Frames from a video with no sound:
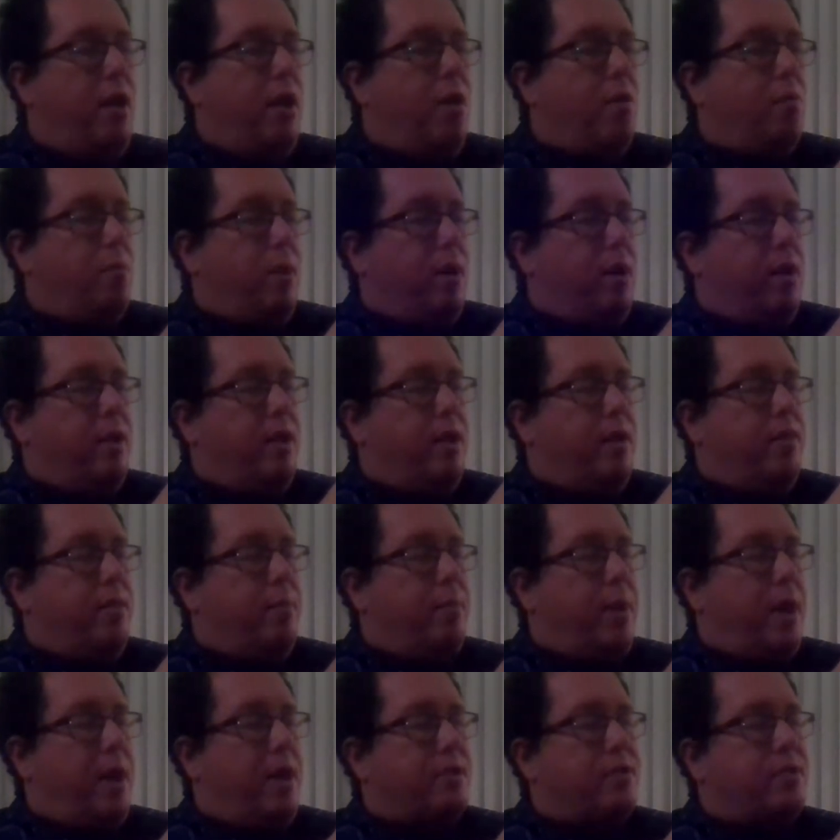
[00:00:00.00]
well, in the
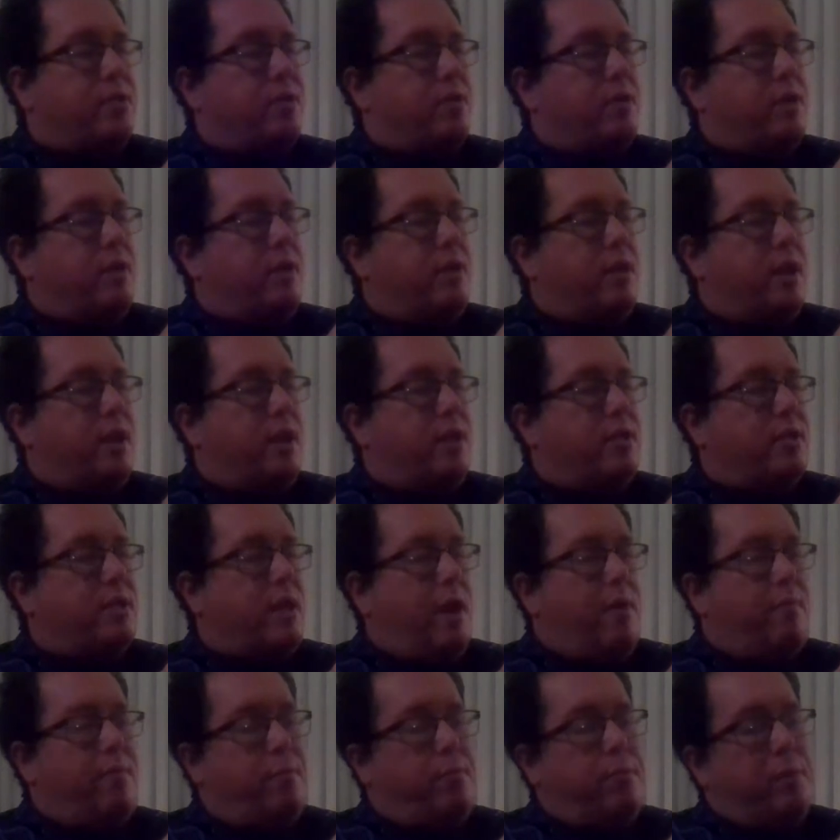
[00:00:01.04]
past 30 days,
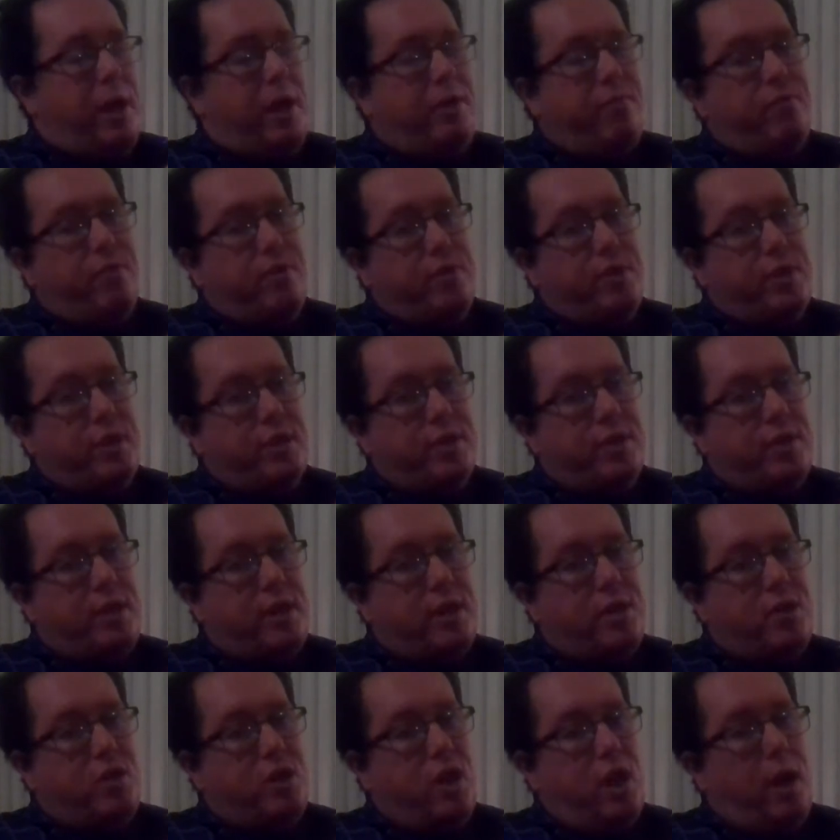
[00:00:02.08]
I've applied for
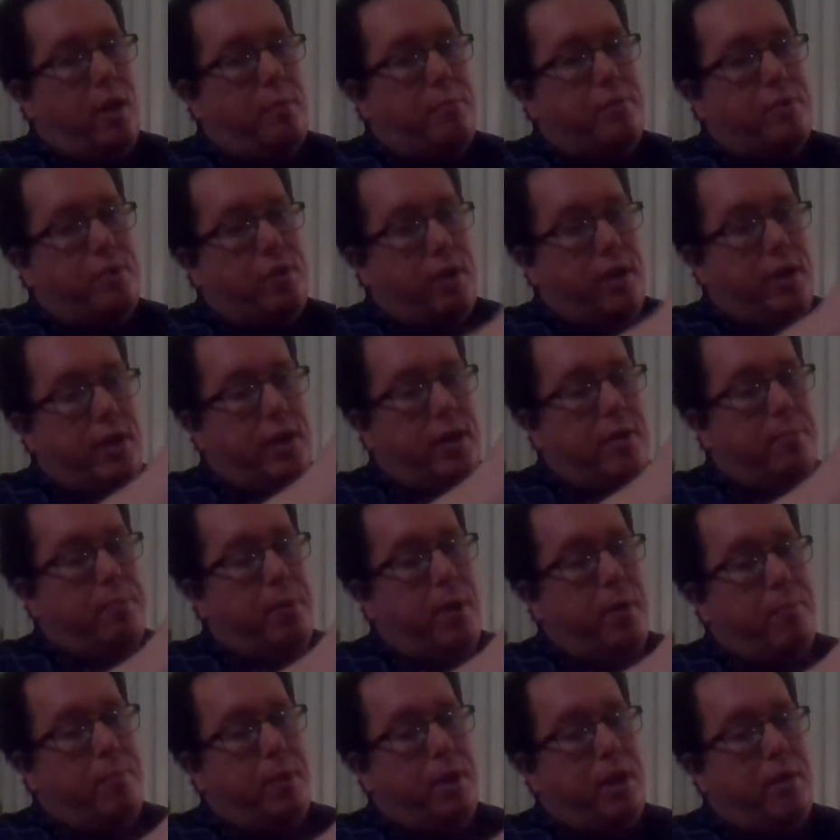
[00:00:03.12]
16 jobs, so I need to
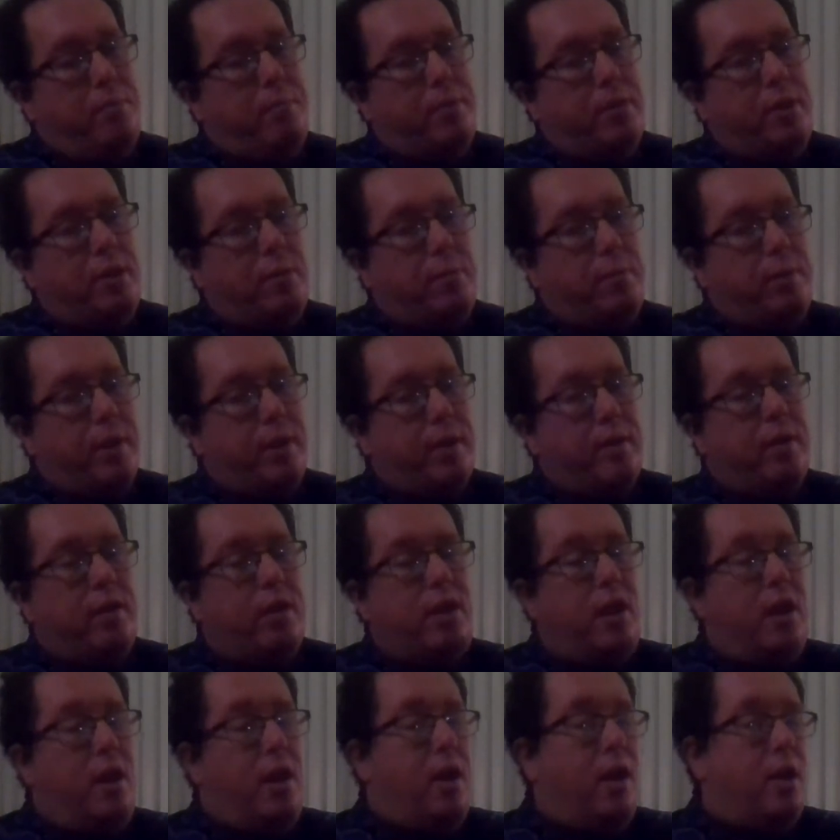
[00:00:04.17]
pump it up a little bit.
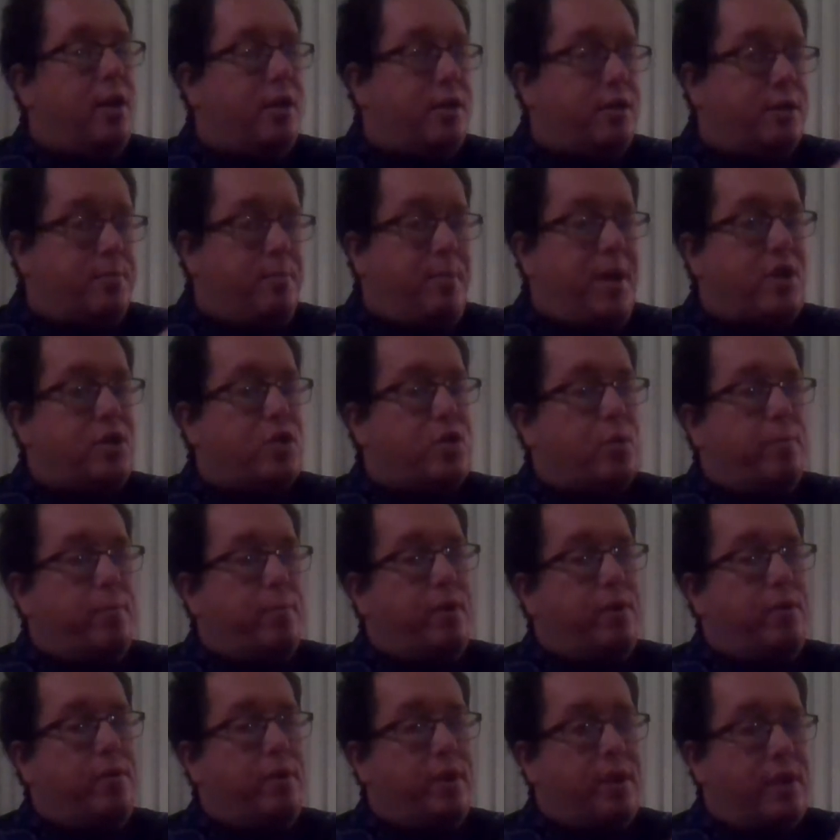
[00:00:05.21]
It's
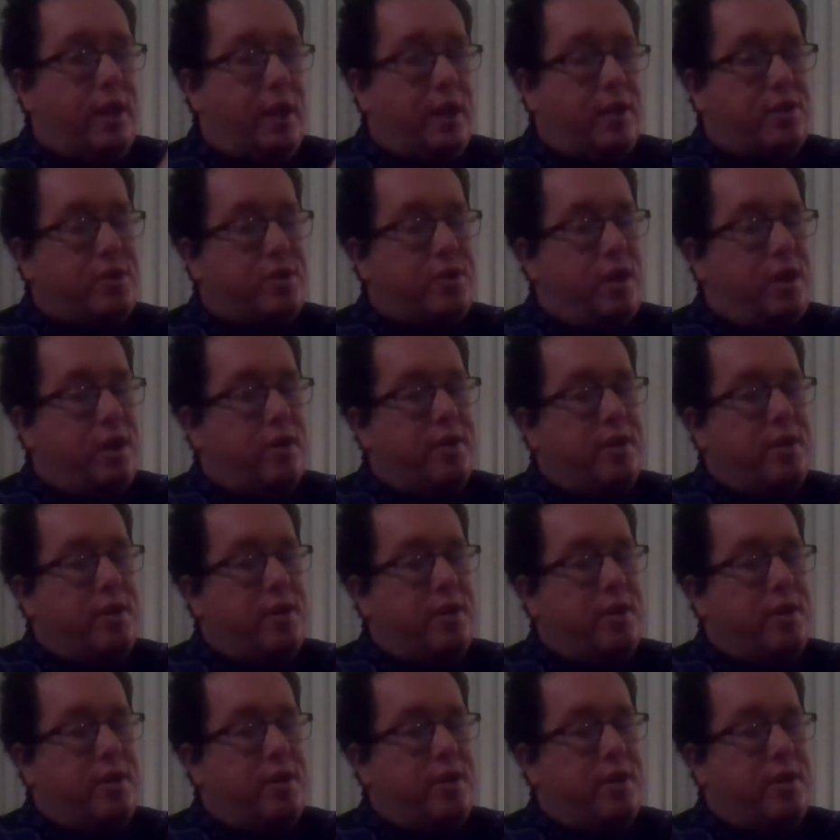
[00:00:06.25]
measurable. You got a start